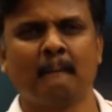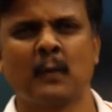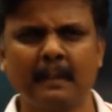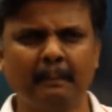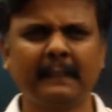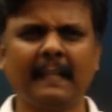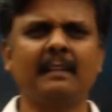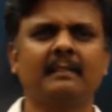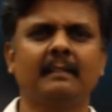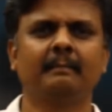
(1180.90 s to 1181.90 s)
Simple
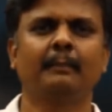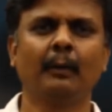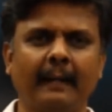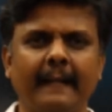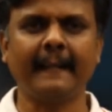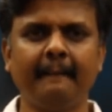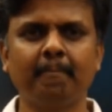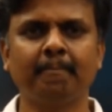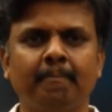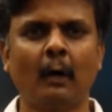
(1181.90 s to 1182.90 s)
task. You're
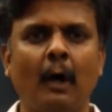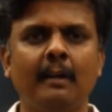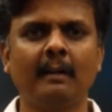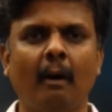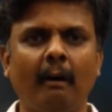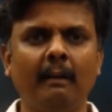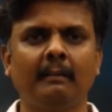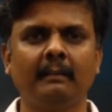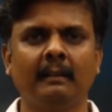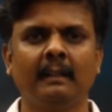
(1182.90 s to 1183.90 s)
ready? All,
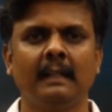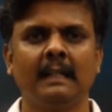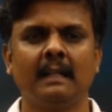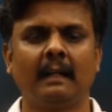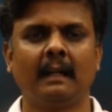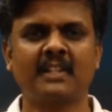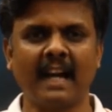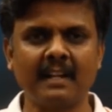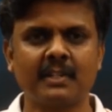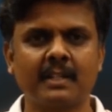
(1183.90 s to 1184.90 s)
all uh,
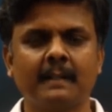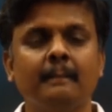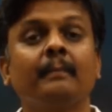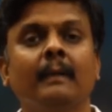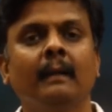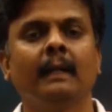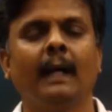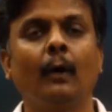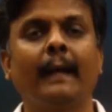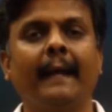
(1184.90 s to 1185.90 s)
charged?
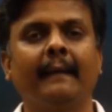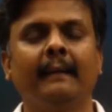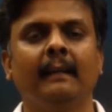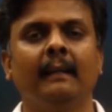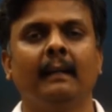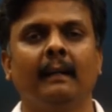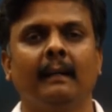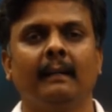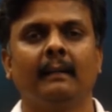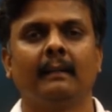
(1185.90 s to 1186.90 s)
Okay.
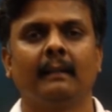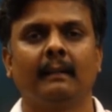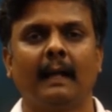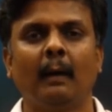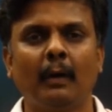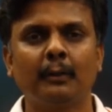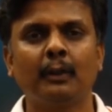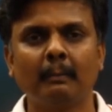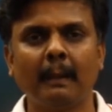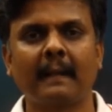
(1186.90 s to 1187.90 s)
I want you
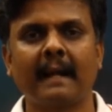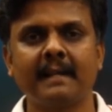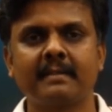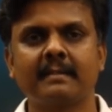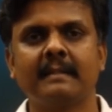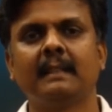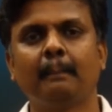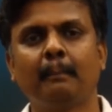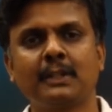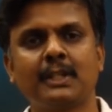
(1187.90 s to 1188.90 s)
to memorize the
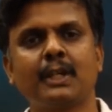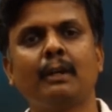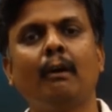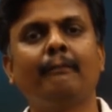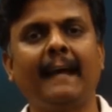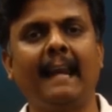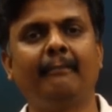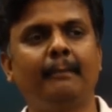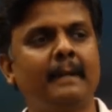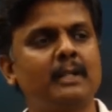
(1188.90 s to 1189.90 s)
position of
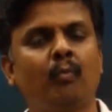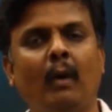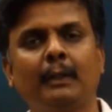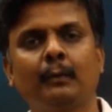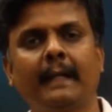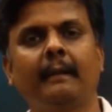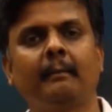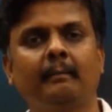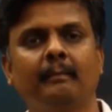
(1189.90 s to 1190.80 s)
alphabets 1 to 10.